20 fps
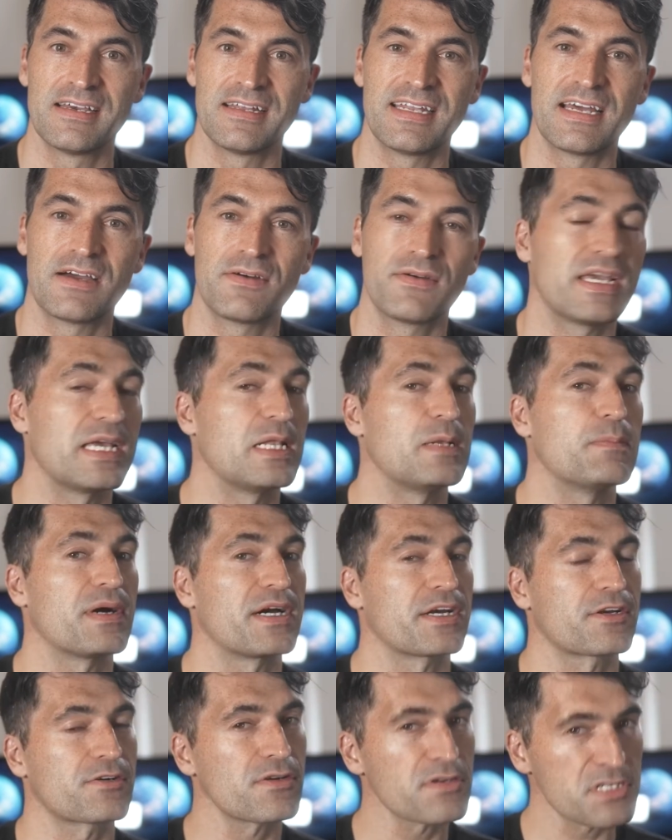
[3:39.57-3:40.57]
Now, in
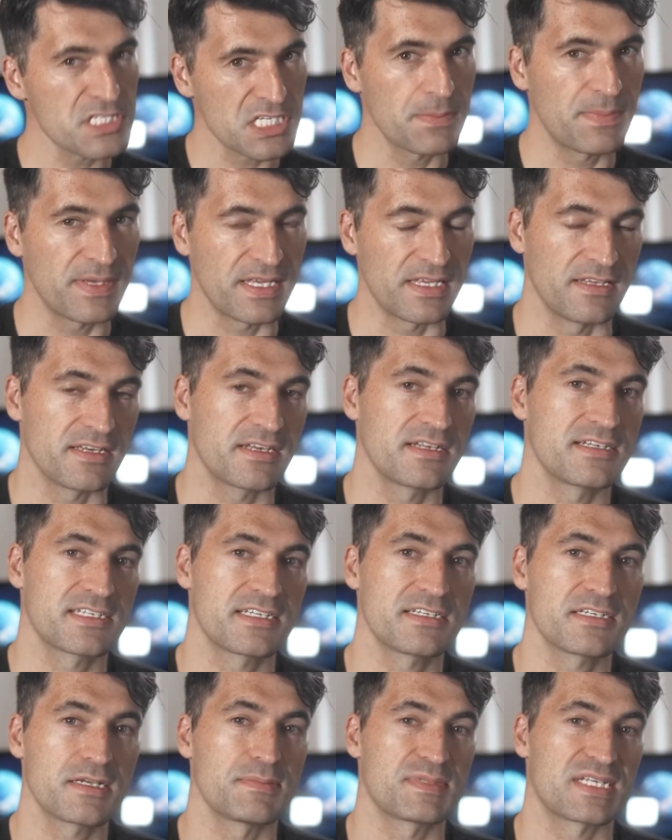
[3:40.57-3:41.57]
microscopy, you can
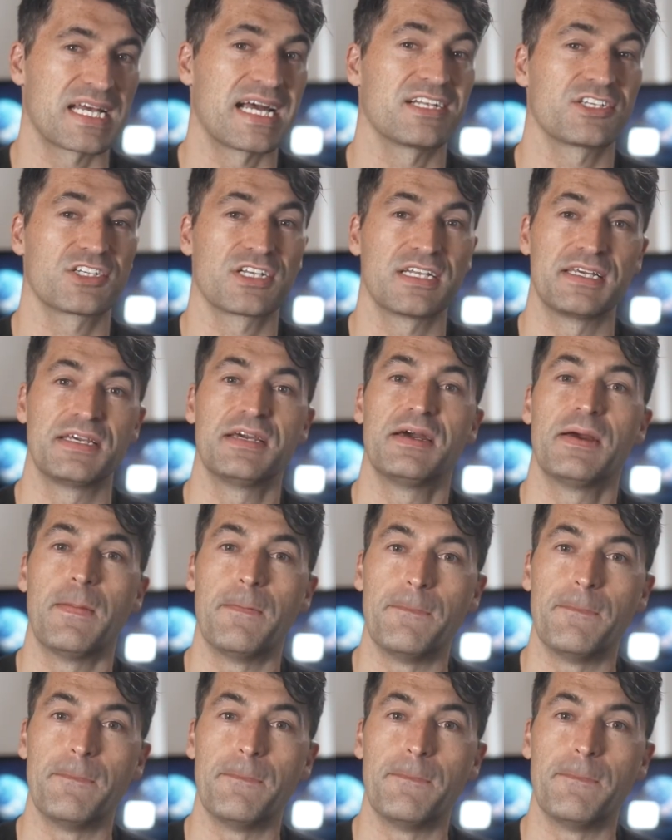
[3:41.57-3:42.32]
sometimes actually